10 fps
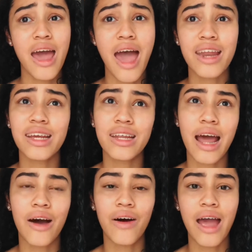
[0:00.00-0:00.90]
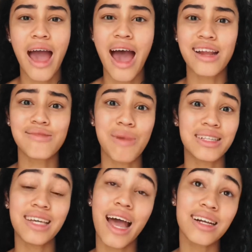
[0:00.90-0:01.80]
edit, how I add my
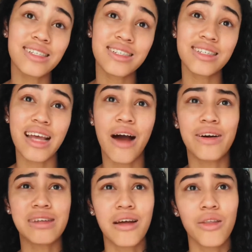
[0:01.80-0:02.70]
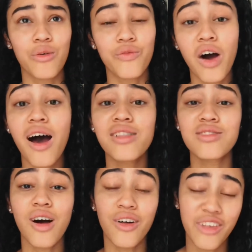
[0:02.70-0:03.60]
texts, how I download
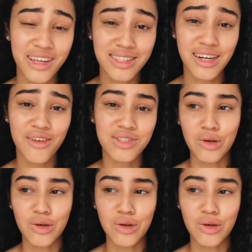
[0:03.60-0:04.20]
fonts, all that stuff.